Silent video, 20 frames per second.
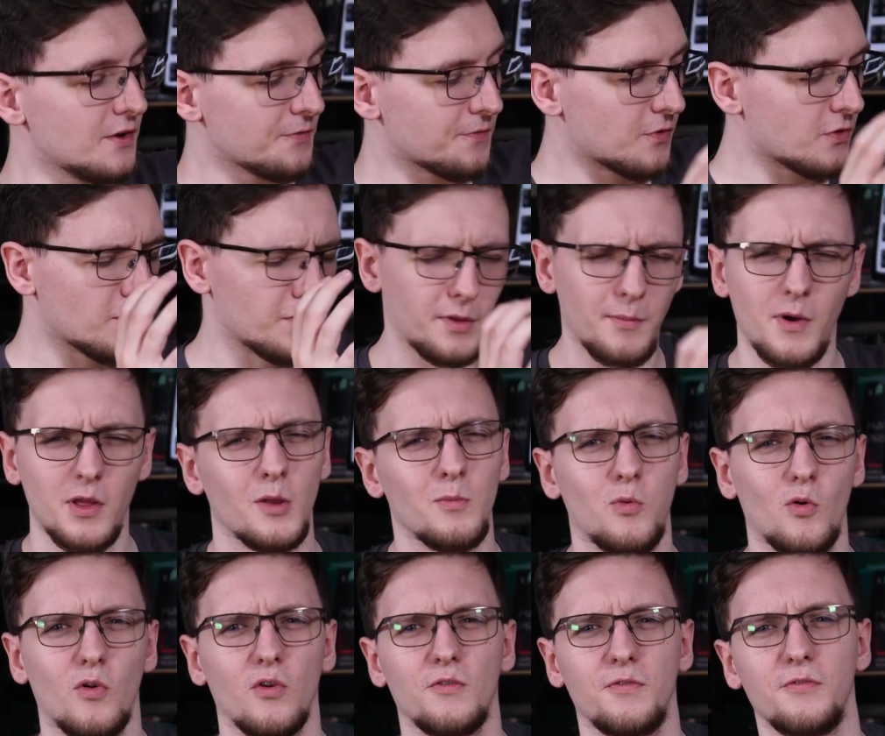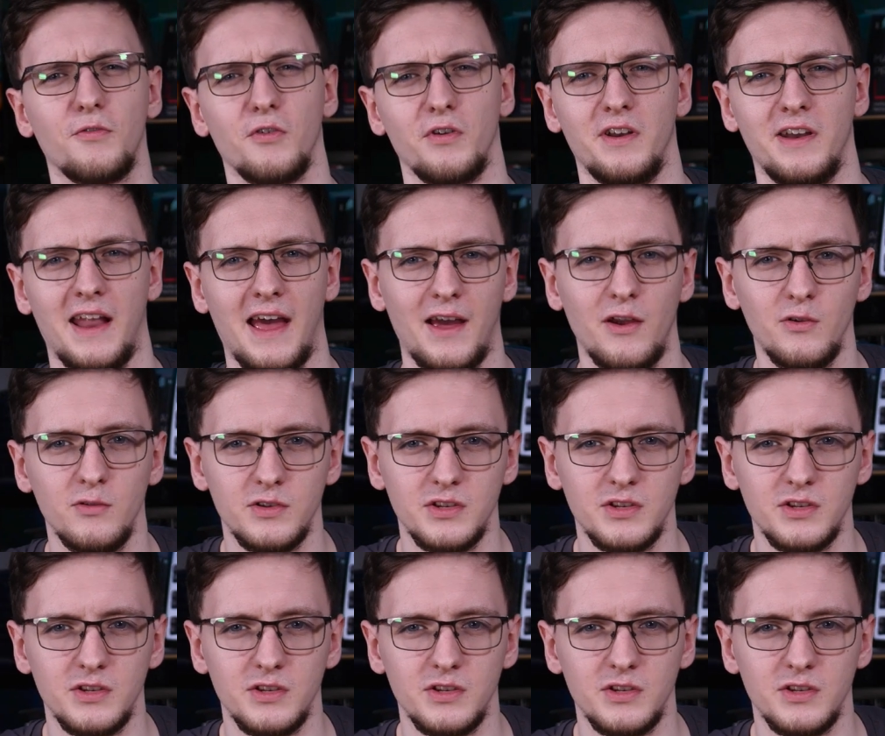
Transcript: it for the motherboard for now,